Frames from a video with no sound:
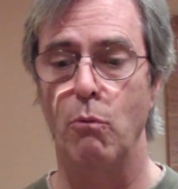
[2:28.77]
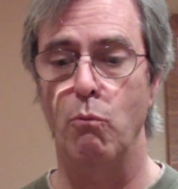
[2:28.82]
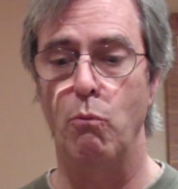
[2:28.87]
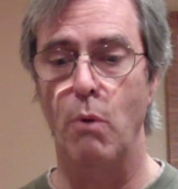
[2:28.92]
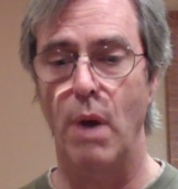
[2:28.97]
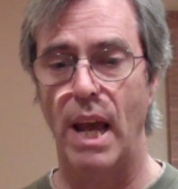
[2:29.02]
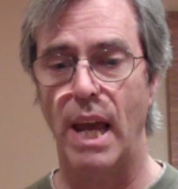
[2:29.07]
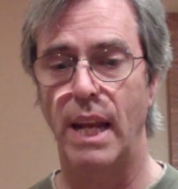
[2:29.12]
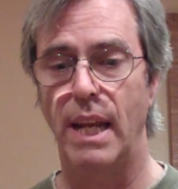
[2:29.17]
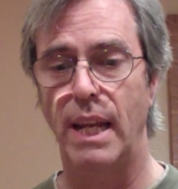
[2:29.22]

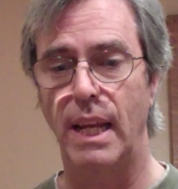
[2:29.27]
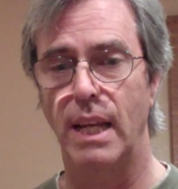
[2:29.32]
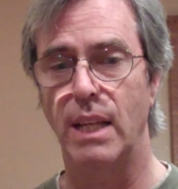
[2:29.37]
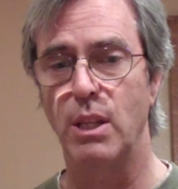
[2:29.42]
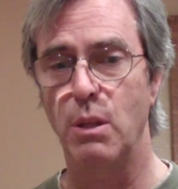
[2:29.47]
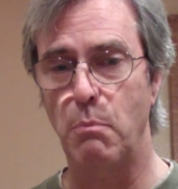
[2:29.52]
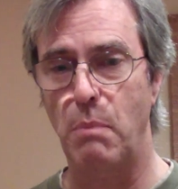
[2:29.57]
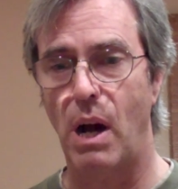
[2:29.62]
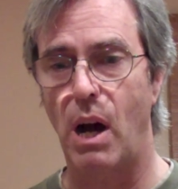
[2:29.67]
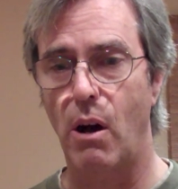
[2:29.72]
Reining
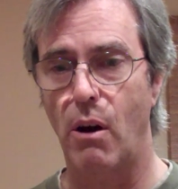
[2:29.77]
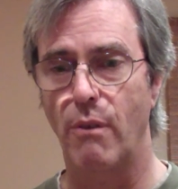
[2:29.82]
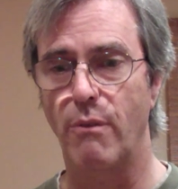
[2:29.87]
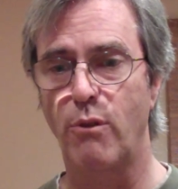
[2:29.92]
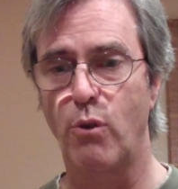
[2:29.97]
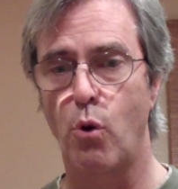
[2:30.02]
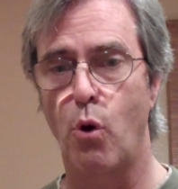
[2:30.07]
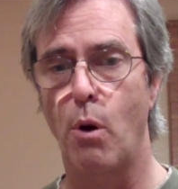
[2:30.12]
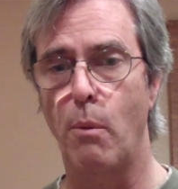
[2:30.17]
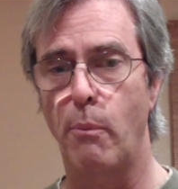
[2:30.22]
in the power
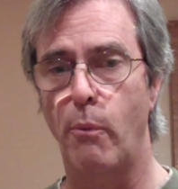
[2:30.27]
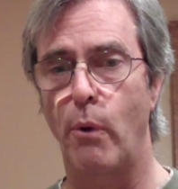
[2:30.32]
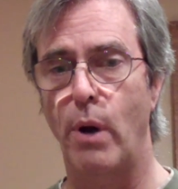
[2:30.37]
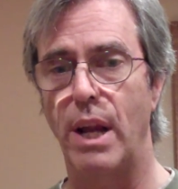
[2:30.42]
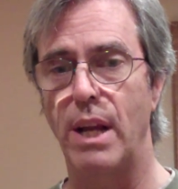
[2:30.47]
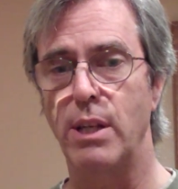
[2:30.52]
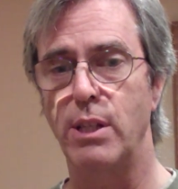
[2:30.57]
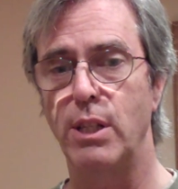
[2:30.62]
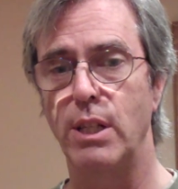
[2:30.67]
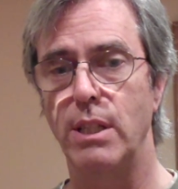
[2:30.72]
of
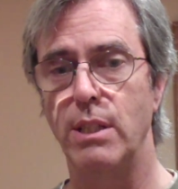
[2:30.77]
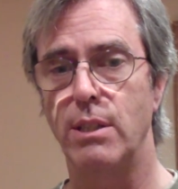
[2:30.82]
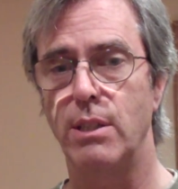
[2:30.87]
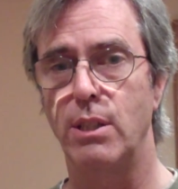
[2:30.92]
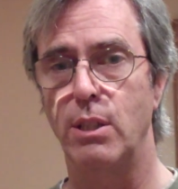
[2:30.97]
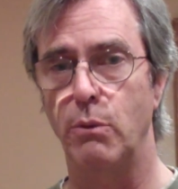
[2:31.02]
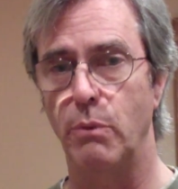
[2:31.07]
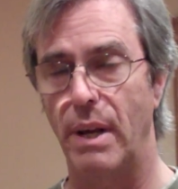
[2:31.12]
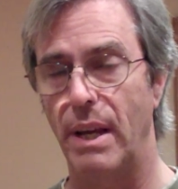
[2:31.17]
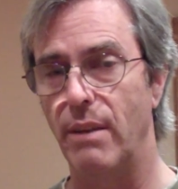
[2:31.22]

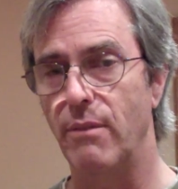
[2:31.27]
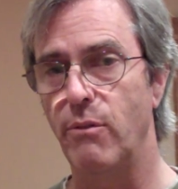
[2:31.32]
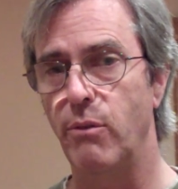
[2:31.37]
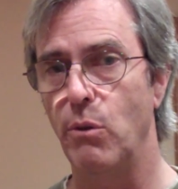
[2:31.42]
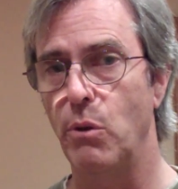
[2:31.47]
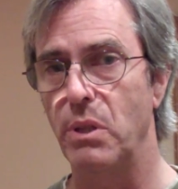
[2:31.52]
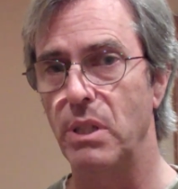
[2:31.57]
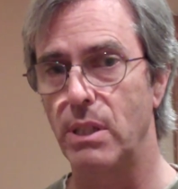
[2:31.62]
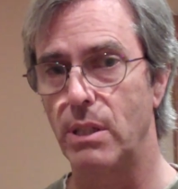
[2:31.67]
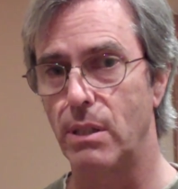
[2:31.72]
corporations to
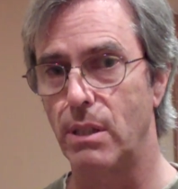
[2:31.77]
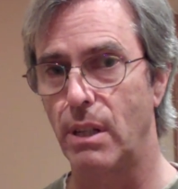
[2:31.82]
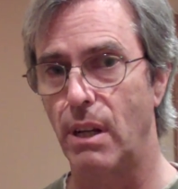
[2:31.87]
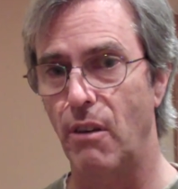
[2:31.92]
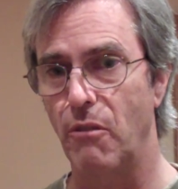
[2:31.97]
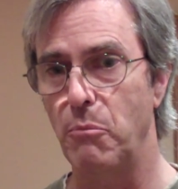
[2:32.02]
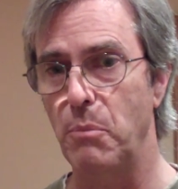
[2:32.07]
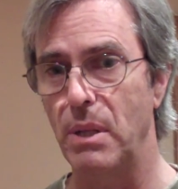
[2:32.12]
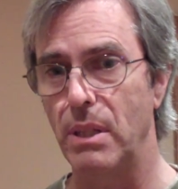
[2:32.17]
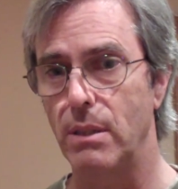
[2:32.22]
influence
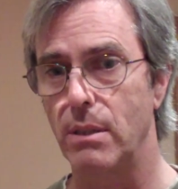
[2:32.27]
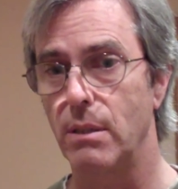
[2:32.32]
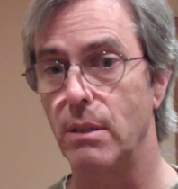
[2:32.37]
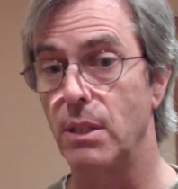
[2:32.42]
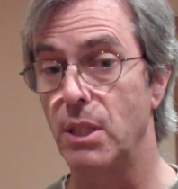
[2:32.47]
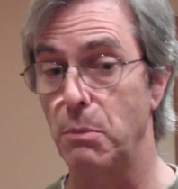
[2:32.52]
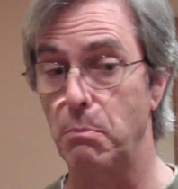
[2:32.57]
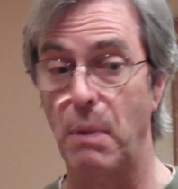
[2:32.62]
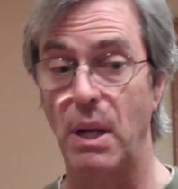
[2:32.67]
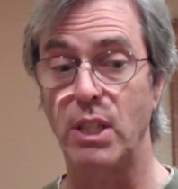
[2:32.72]
government,
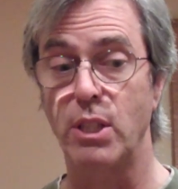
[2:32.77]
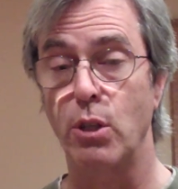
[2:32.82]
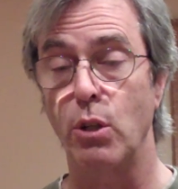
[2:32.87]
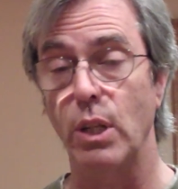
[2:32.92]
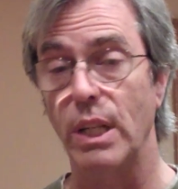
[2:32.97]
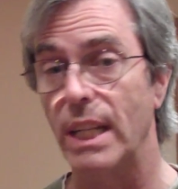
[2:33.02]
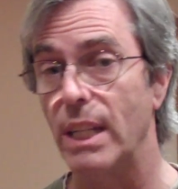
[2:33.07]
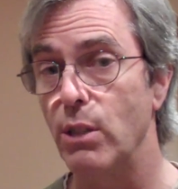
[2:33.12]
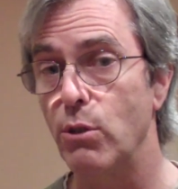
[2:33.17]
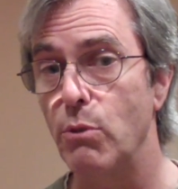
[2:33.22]
special
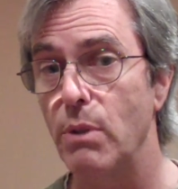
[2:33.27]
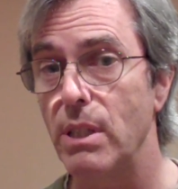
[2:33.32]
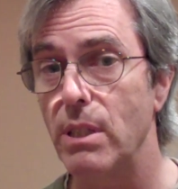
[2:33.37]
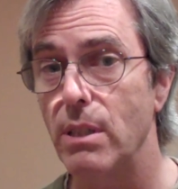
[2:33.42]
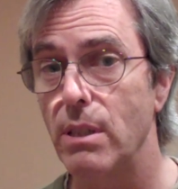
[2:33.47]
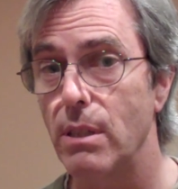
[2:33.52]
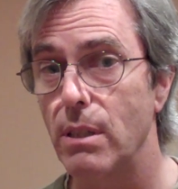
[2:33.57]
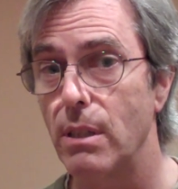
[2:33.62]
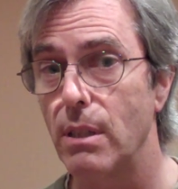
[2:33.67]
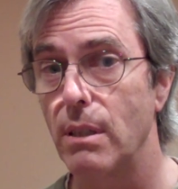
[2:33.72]

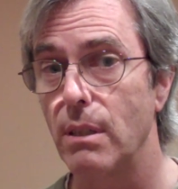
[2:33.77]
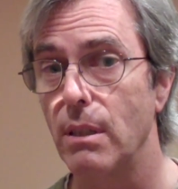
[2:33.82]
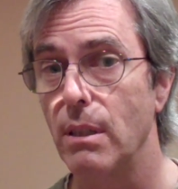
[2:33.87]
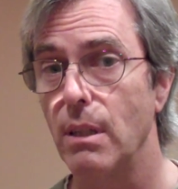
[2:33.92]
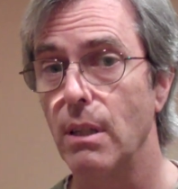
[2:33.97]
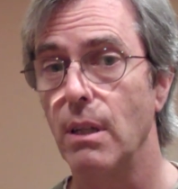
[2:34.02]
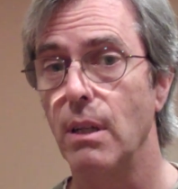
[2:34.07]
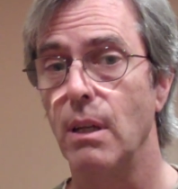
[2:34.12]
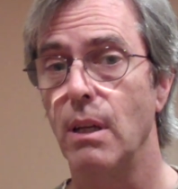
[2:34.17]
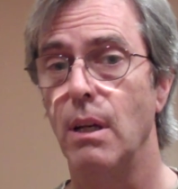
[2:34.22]
interests,
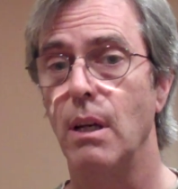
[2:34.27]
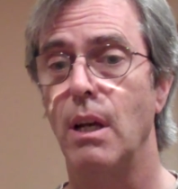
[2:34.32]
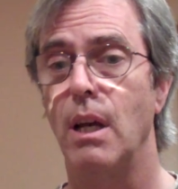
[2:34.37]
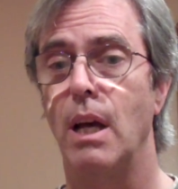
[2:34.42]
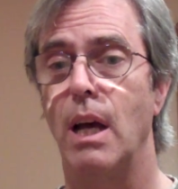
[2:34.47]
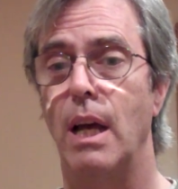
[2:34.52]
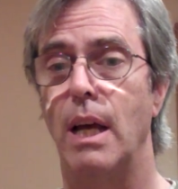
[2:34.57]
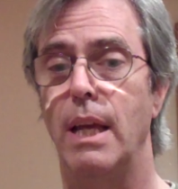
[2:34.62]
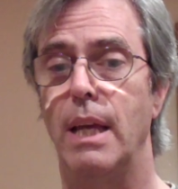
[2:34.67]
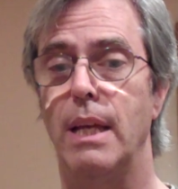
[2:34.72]

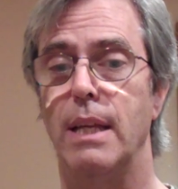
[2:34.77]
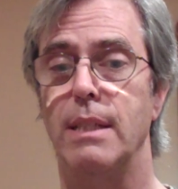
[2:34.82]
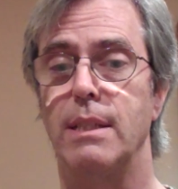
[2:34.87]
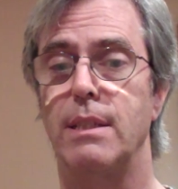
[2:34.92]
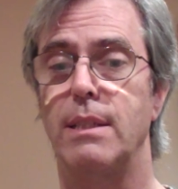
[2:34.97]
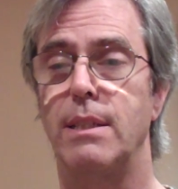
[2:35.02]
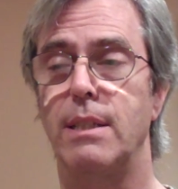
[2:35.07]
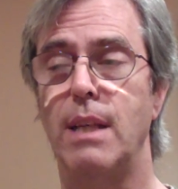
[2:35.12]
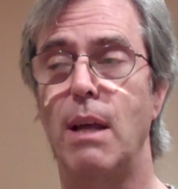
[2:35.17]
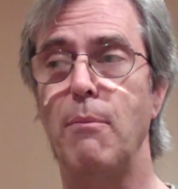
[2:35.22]

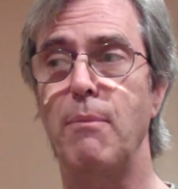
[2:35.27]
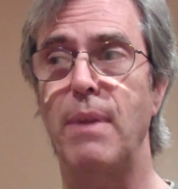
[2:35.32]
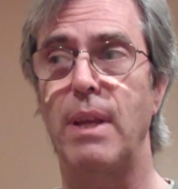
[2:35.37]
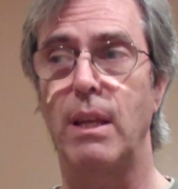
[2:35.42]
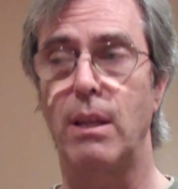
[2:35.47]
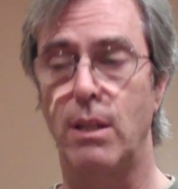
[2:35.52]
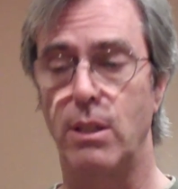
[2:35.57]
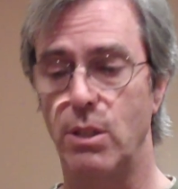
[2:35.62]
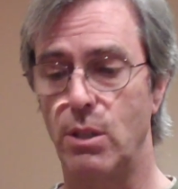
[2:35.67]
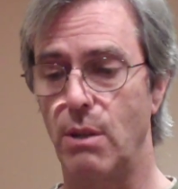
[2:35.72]
is
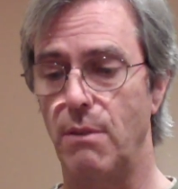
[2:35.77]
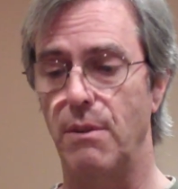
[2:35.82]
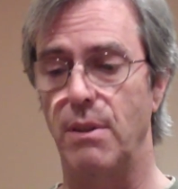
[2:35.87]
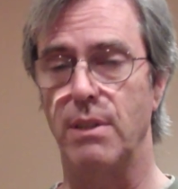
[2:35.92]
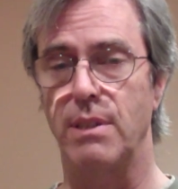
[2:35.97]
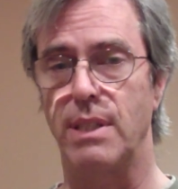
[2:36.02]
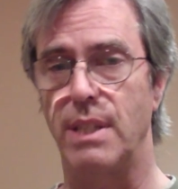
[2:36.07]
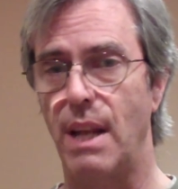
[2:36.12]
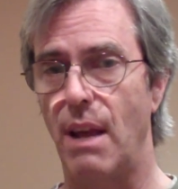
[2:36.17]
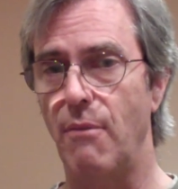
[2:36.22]
something
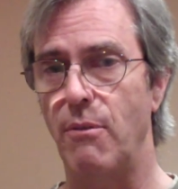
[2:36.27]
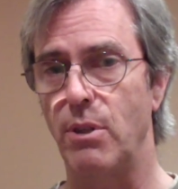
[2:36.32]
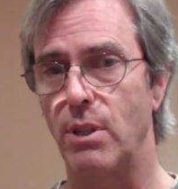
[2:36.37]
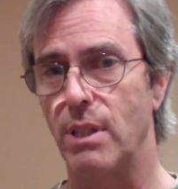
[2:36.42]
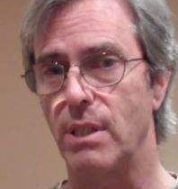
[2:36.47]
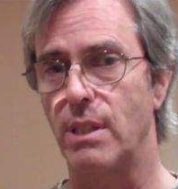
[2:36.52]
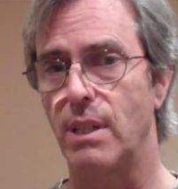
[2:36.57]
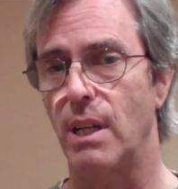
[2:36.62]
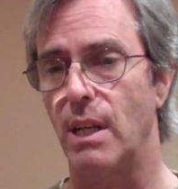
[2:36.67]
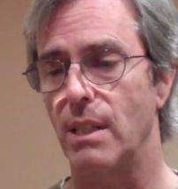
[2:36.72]
conservatives never
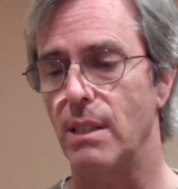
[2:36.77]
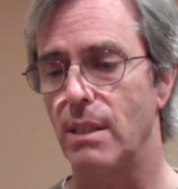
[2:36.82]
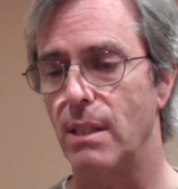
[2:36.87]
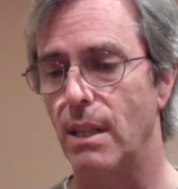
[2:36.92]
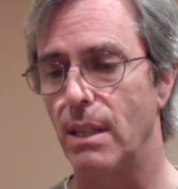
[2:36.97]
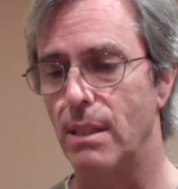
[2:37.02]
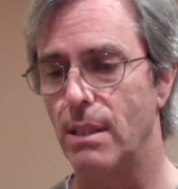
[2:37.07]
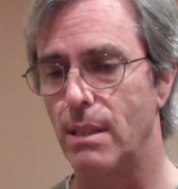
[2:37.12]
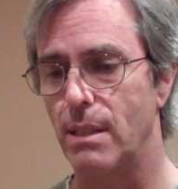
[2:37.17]
discuss.